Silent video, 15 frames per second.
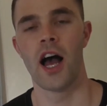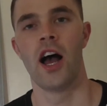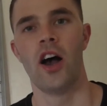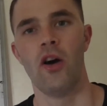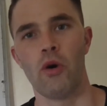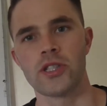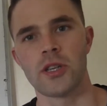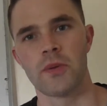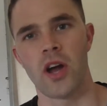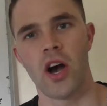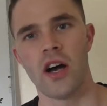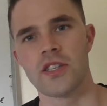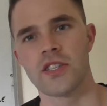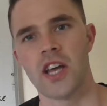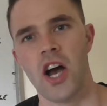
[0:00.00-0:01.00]
What's up
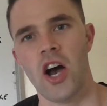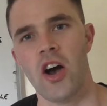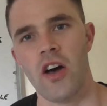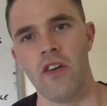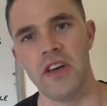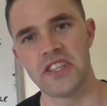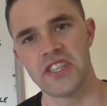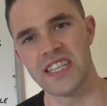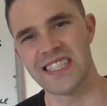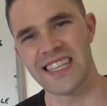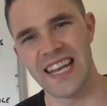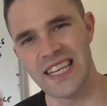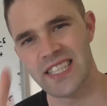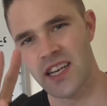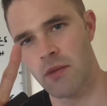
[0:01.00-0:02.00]
guys? This is
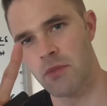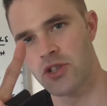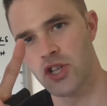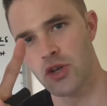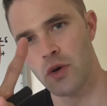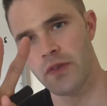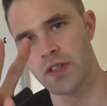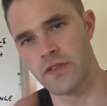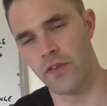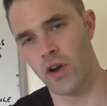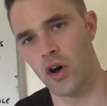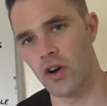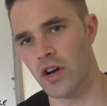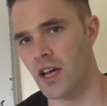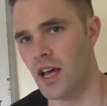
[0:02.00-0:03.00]
lesson number 2 of this
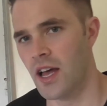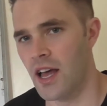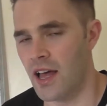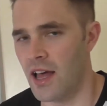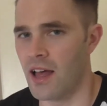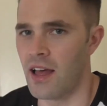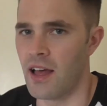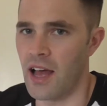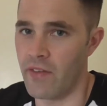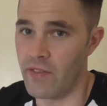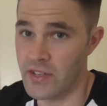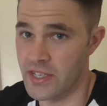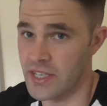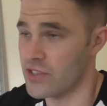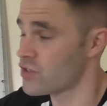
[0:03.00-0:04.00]
vlog, and
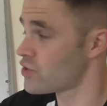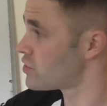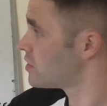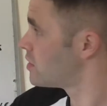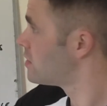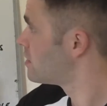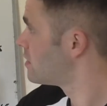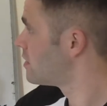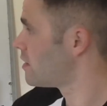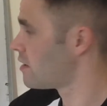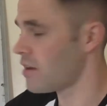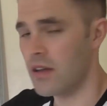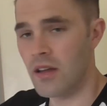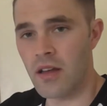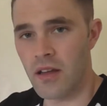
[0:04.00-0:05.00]
this is
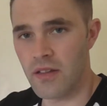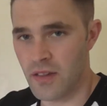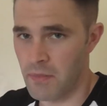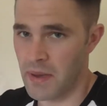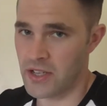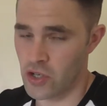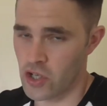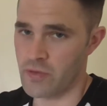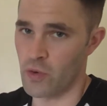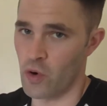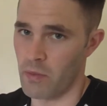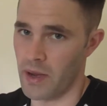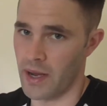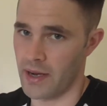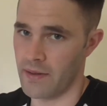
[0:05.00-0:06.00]
the men's hospital
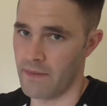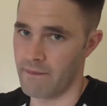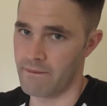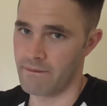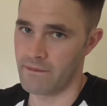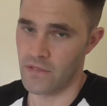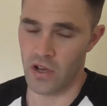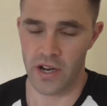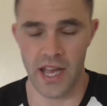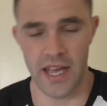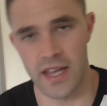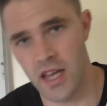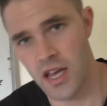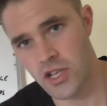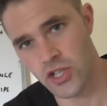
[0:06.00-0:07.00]
bag.
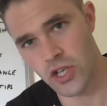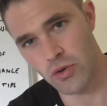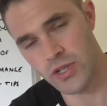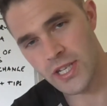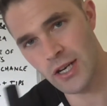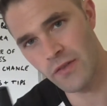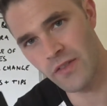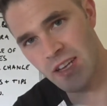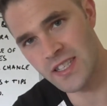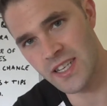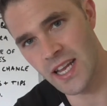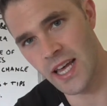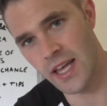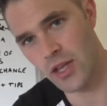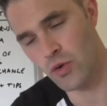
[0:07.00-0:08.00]
Okay, so you'll see on the
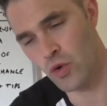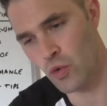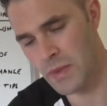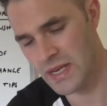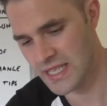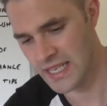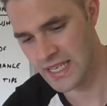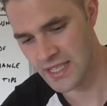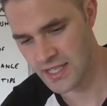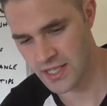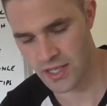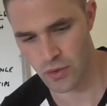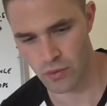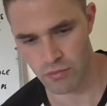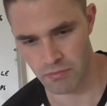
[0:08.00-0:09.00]
internet, your missus,
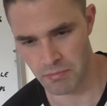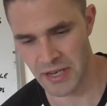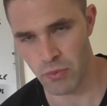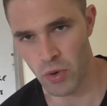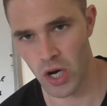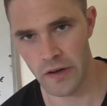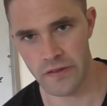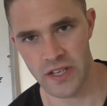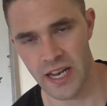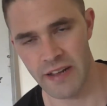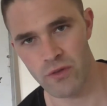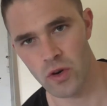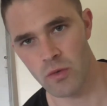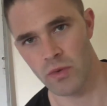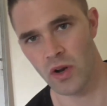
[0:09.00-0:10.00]
midwives, and
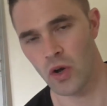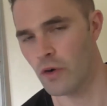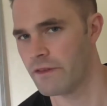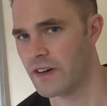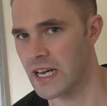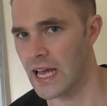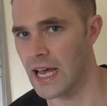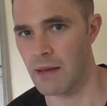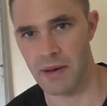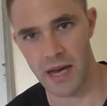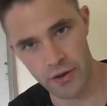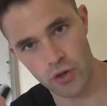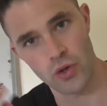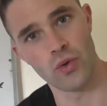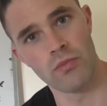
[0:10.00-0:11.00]
everyone will all forget
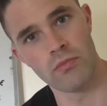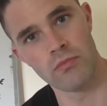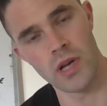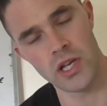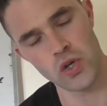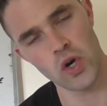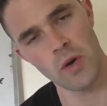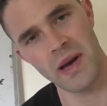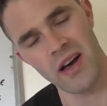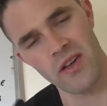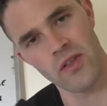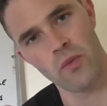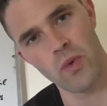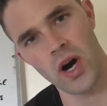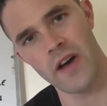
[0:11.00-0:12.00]
about you. It's all about
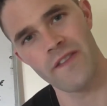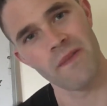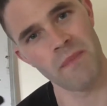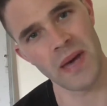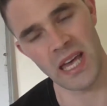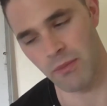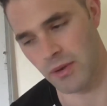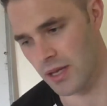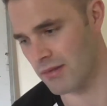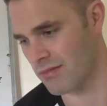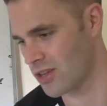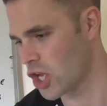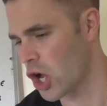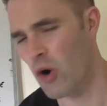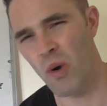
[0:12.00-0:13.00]
the wife and baby.
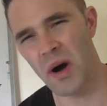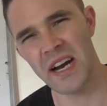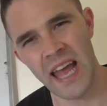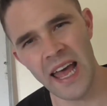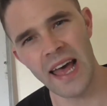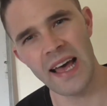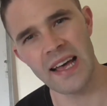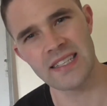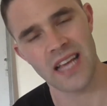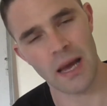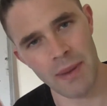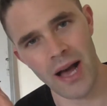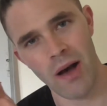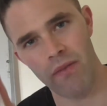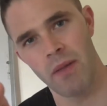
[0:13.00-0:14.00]
No one cares
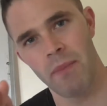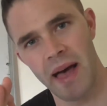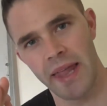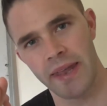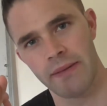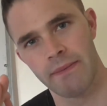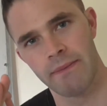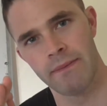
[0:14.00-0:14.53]
about the man.